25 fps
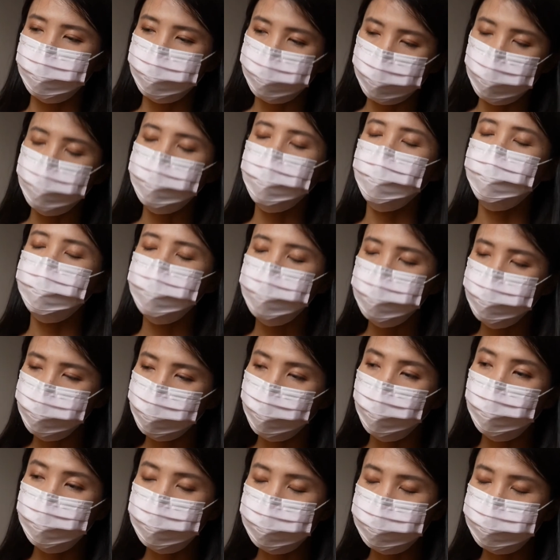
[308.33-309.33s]
or post
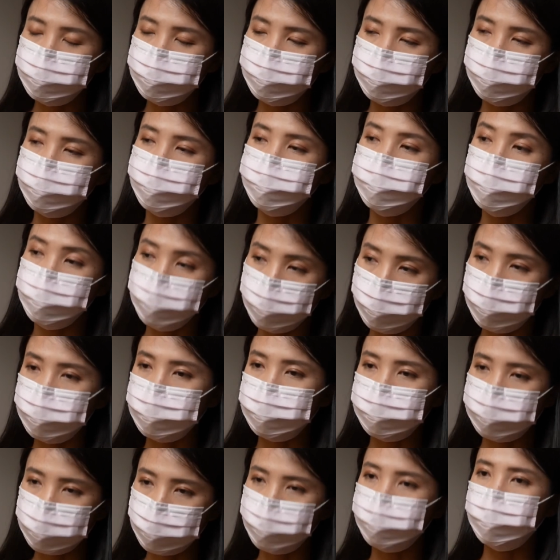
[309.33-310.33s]
marketedly
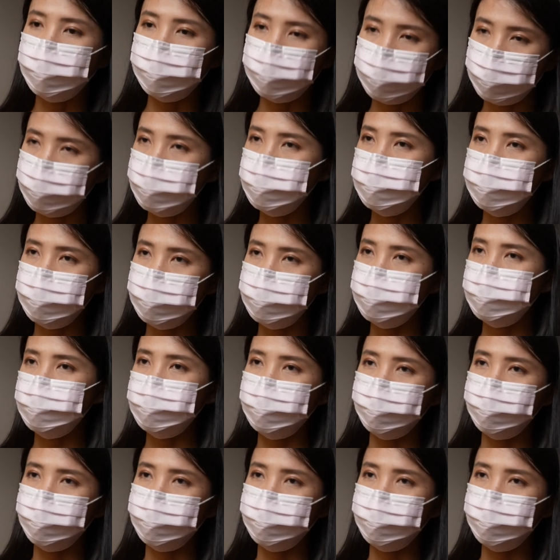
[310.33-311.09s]
reported complications